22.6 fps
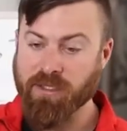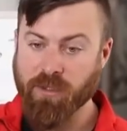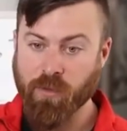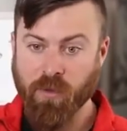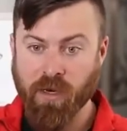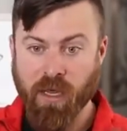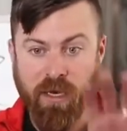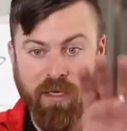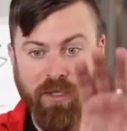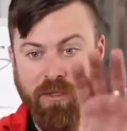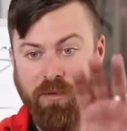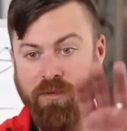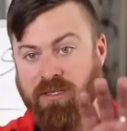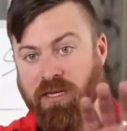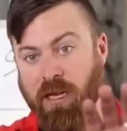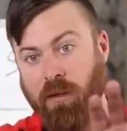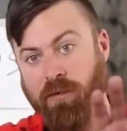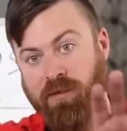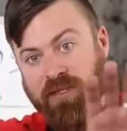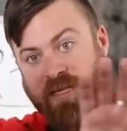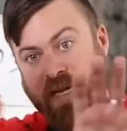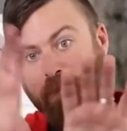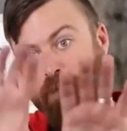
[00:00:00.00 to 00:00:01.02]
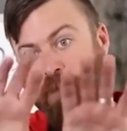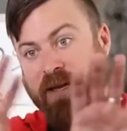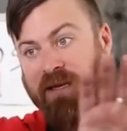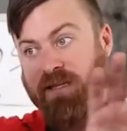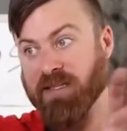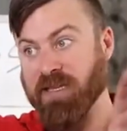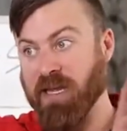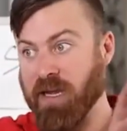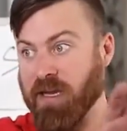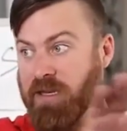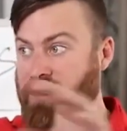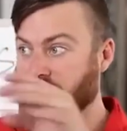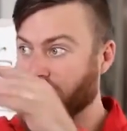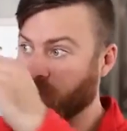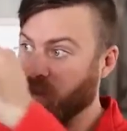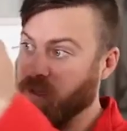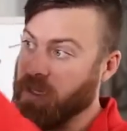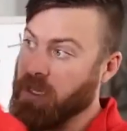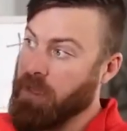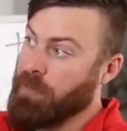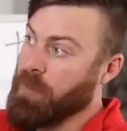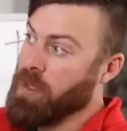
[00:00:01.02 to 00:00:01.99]
So what I do is I'll set my second
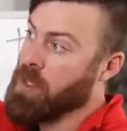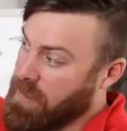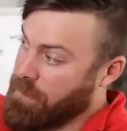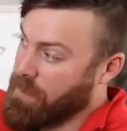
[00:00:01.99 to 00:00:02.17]
screen up